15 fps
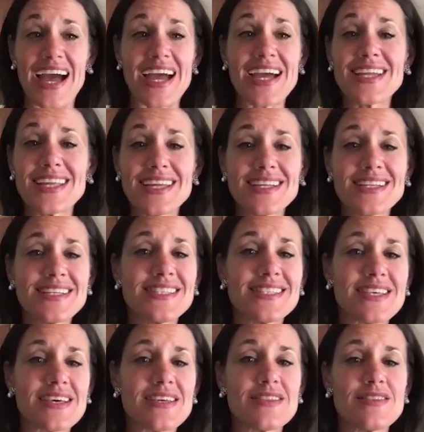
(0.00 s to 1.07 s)
it is
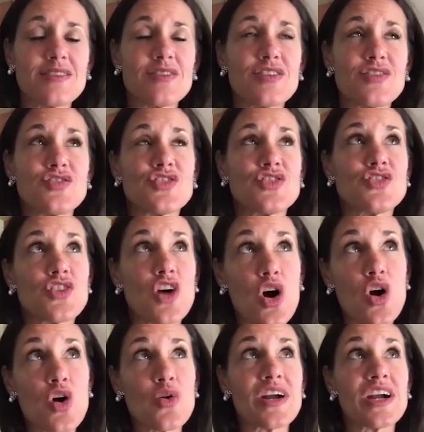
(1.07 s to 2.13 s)

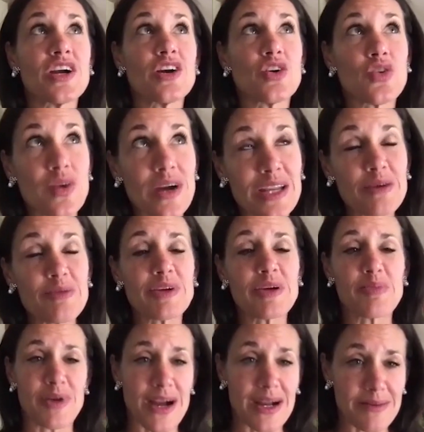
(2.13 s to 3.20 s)
so incredibly
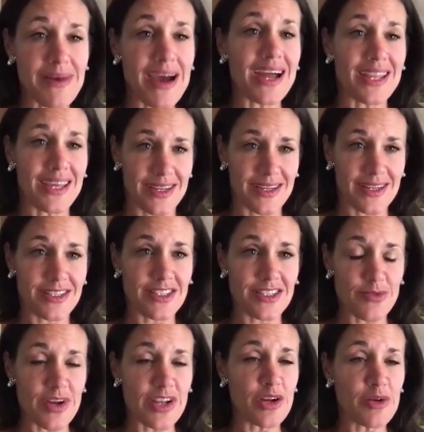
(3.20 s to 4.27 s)
pragmatic to
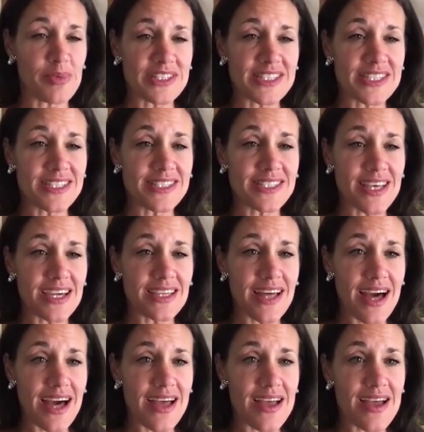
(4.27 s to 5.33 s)
run your business like
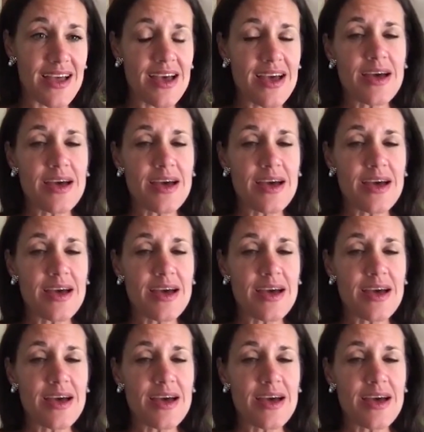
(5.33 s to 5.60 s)
that,